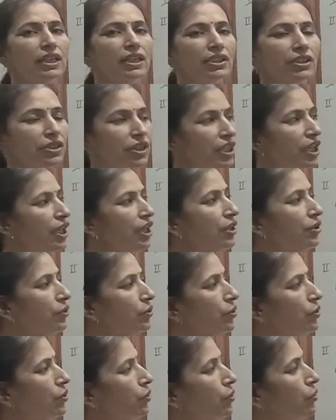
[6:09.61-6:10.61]
they
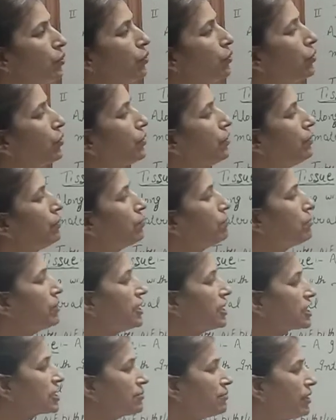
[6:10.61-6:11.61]
grow on
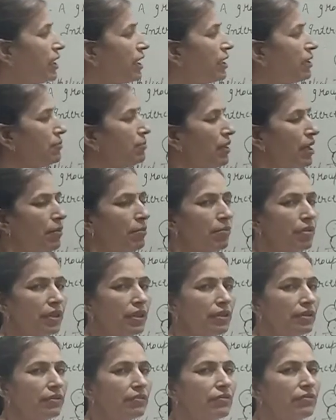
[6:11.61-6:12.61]
basement
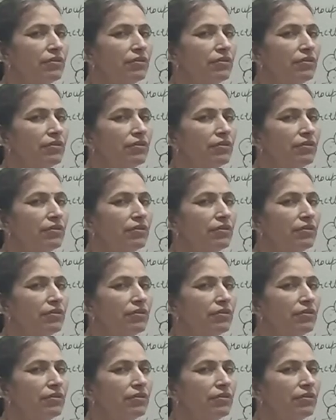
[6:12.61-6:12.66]
membrane